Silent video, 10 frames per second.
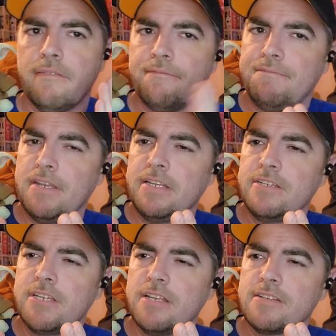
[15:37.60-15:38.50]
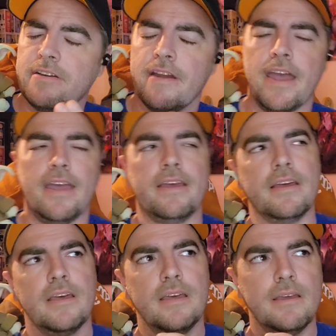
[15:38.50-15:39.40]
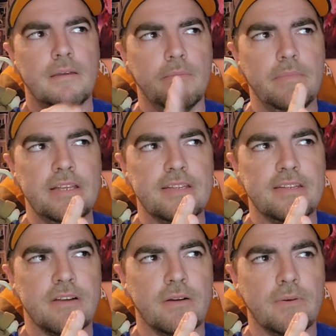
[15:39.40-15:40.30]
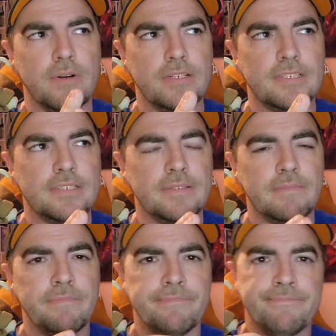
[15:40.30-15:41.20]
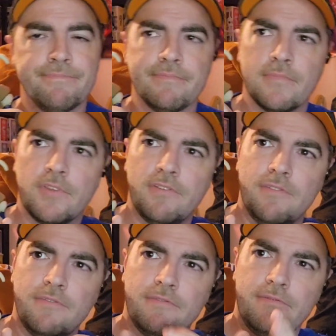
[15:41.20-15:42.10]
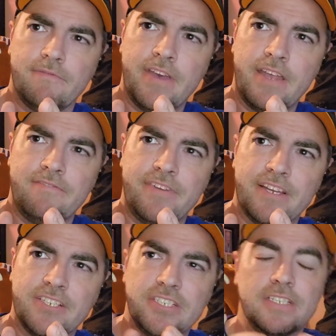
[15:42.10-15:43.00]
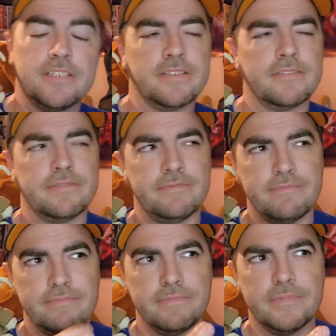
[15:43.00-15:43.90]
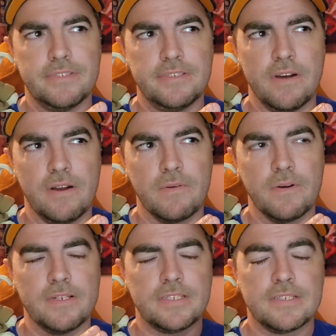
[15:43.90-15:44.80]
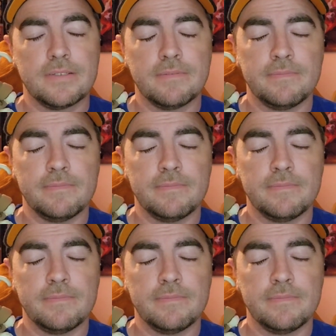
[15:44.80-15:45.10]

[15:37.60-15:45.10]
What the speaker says: 50 Shades of Grey meets Star Wars. Fan fiction, Star Wars.